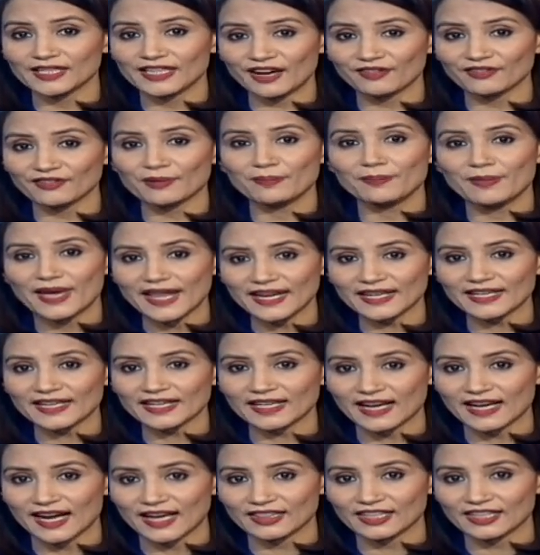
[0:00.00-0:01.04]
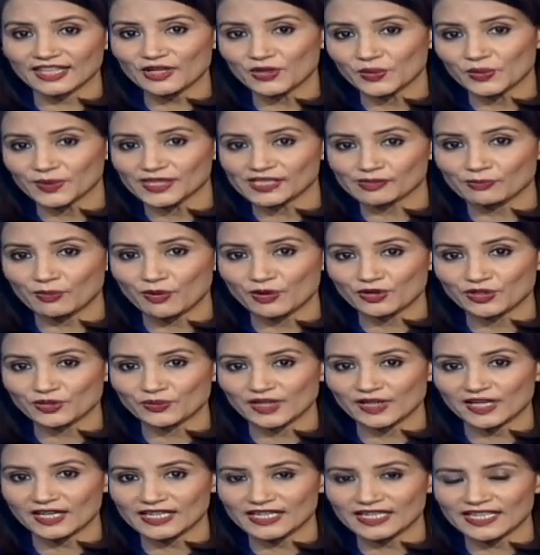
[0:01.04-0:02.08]
lover Menaka Gandhi, who we spoke
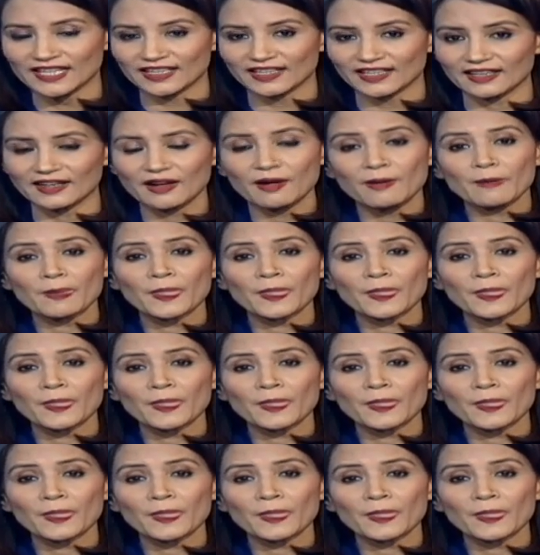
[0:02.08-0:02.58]
to earlier.